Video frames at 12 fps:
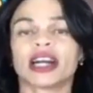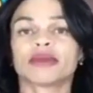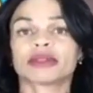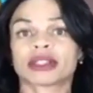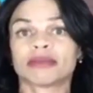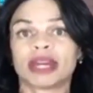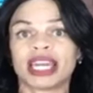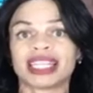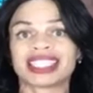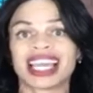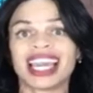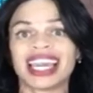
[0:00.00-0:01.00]
helps to
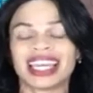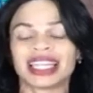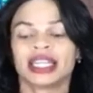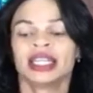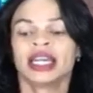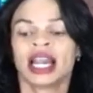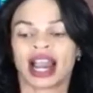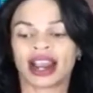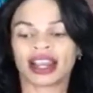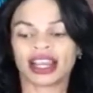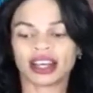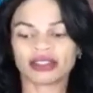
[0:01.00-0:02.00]
maintain
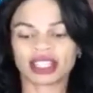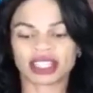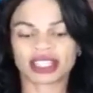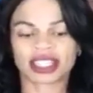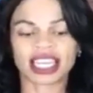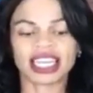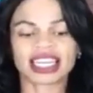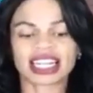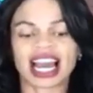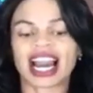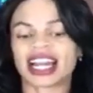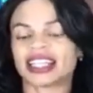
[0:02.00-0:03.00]
our healthy
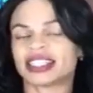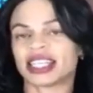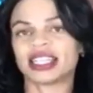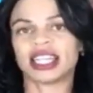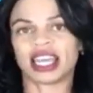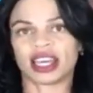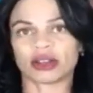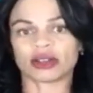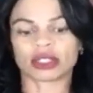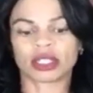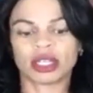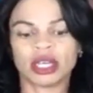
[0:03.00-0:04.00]
skin, eyes, and
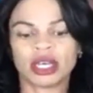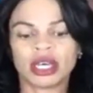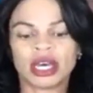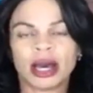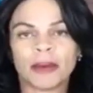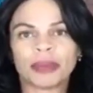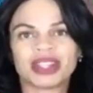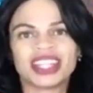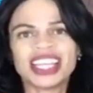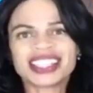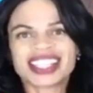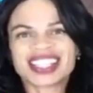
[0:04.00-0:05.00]
nails. But
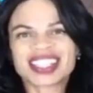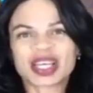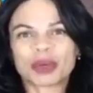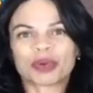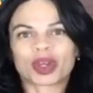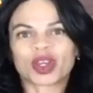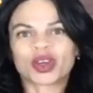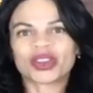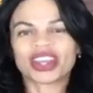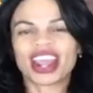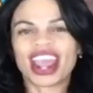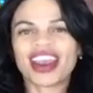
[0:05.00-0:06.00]
this is the
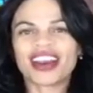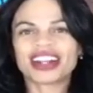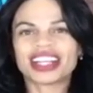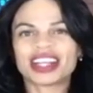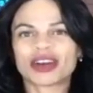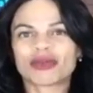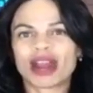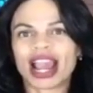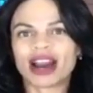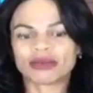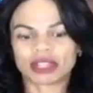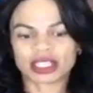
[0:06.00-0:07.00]
peculiarity
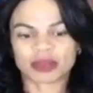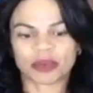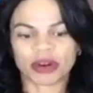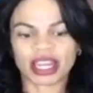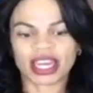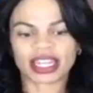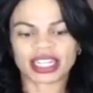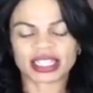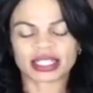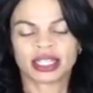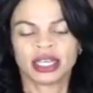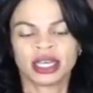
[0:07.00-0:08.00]
around this bread,
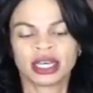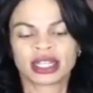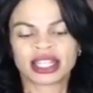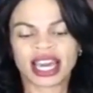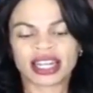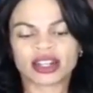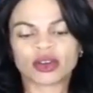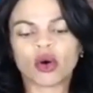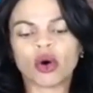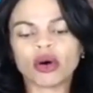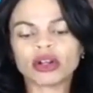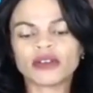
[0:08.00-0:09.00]
is that in
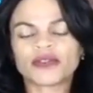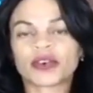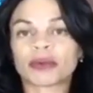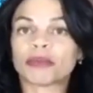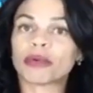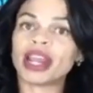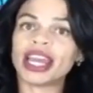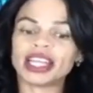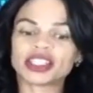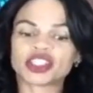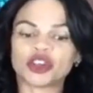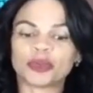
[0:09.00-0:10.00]
order for
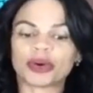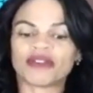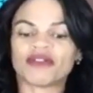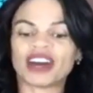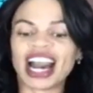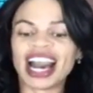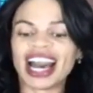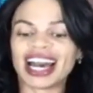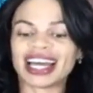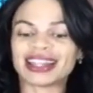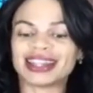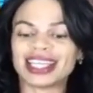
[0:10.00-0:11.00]
bread to
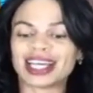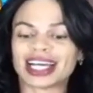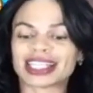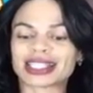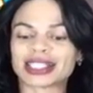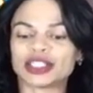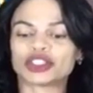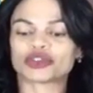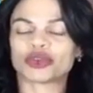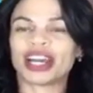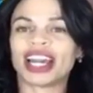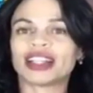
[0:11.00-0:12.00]
provide the
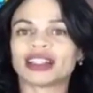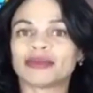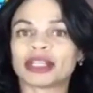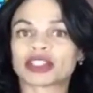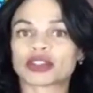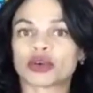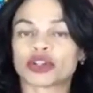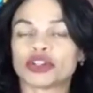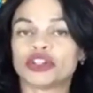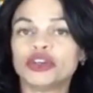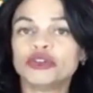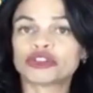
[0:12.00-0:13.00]
essential elements or
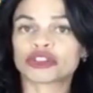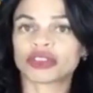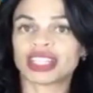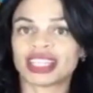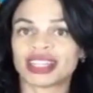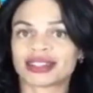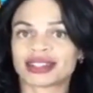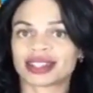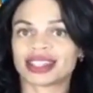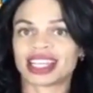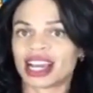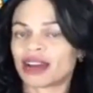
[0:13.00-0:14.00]
nutrients
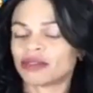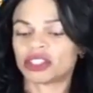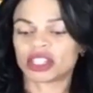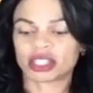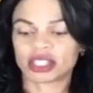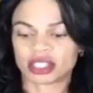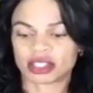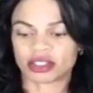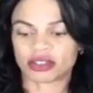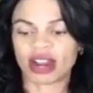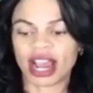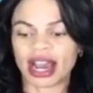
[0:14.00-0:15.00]
that I've just
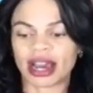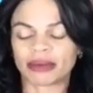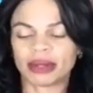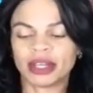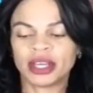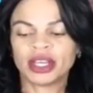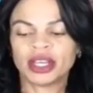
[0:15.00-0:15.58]
described,